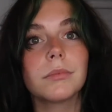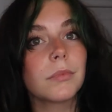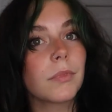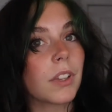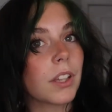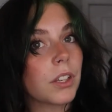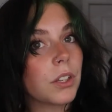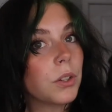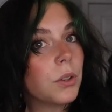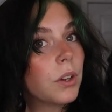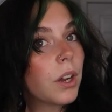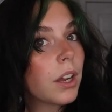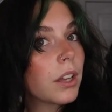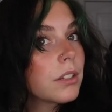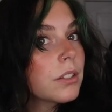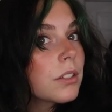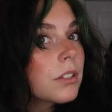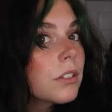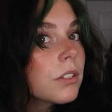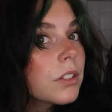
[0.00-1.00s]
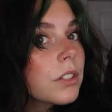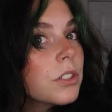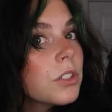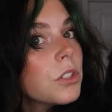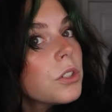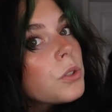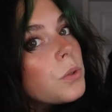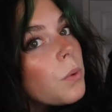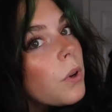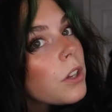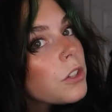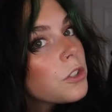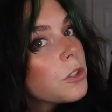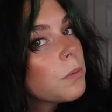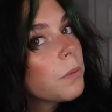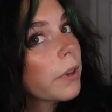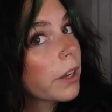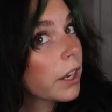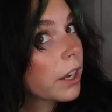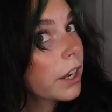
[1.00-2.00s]
You guys literally just watched
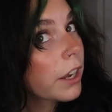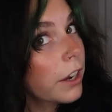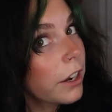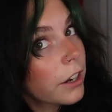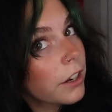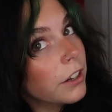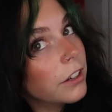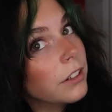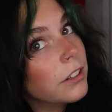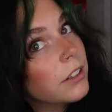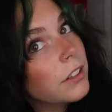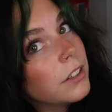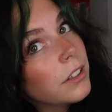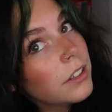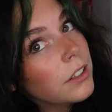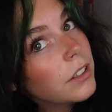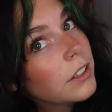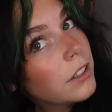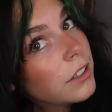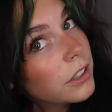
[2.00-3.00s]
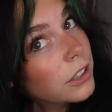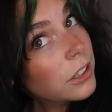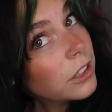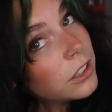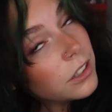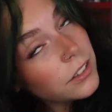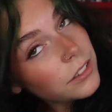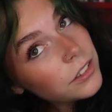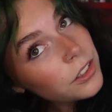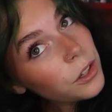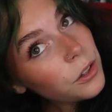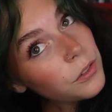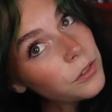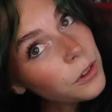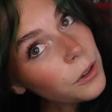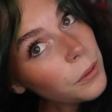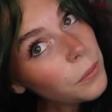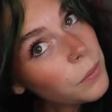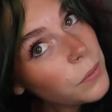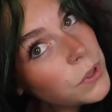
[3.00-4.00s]
my hair go
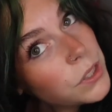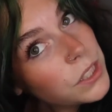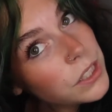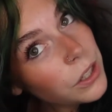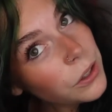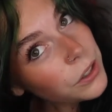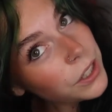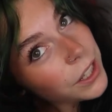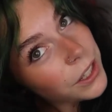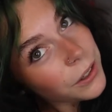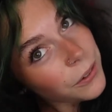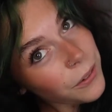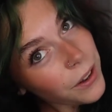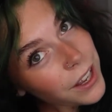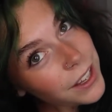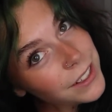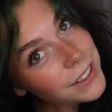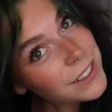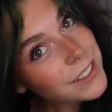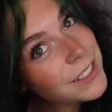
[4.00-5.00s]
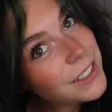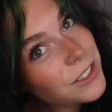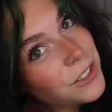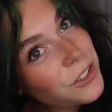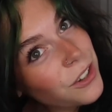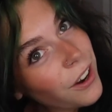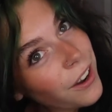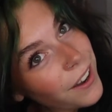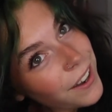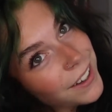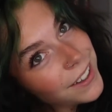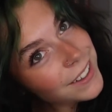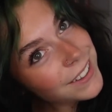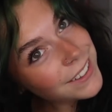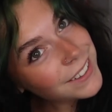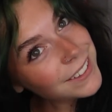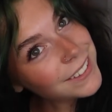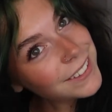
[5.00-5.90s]
from soaking wet to dry.